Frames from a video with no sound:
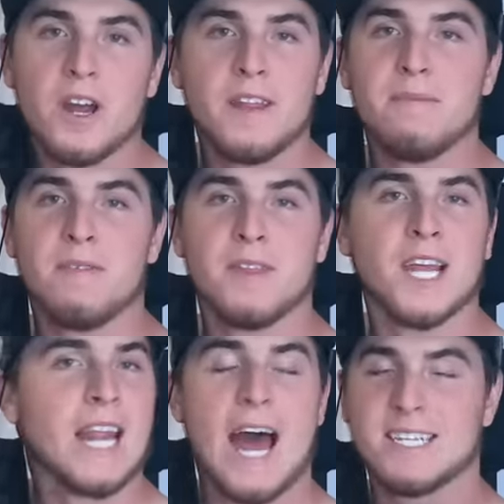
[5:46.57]
In the
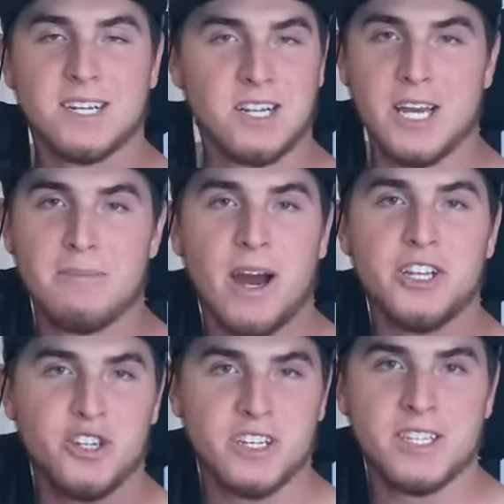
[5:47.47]
last clip, I
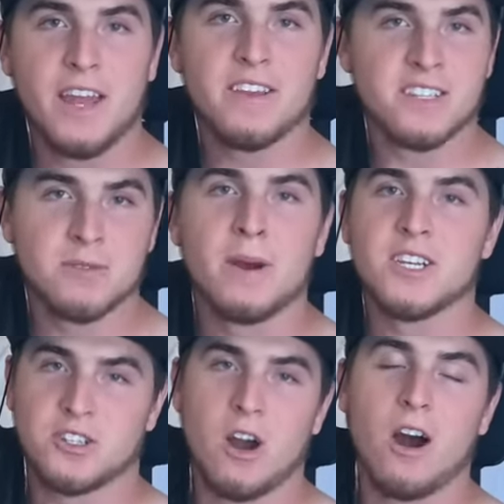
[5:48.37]
just said this is my
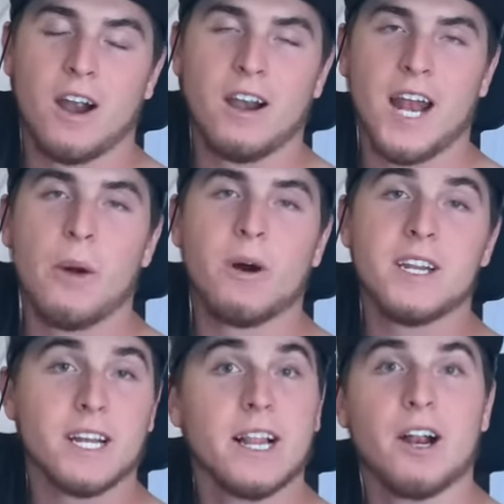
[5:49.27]
scar, and I wanted
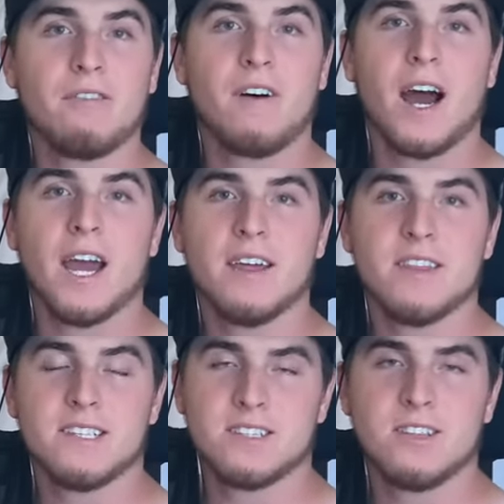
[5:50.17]
to clarify,
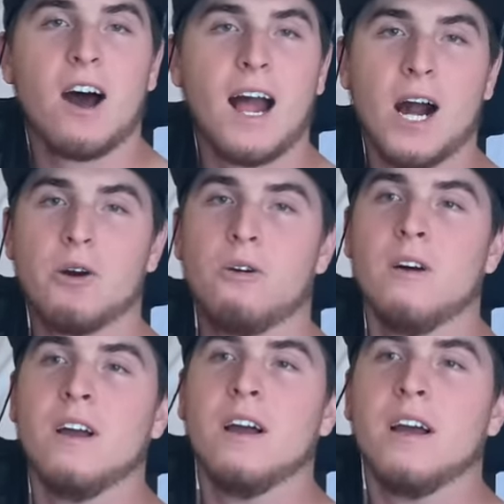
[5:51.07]
this is not how
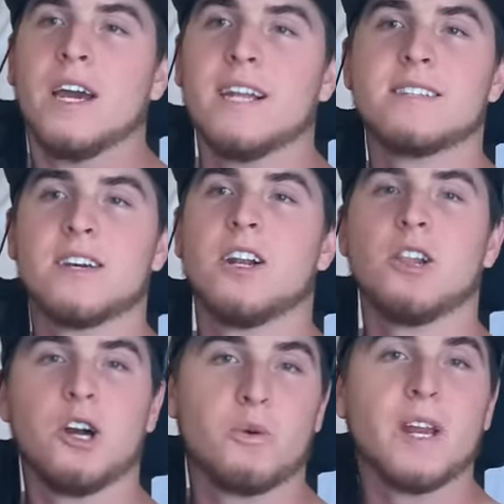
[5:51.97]
it's gonna
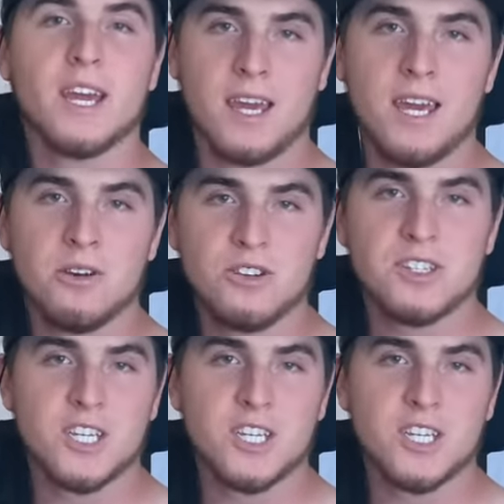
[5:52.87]
look when it heals.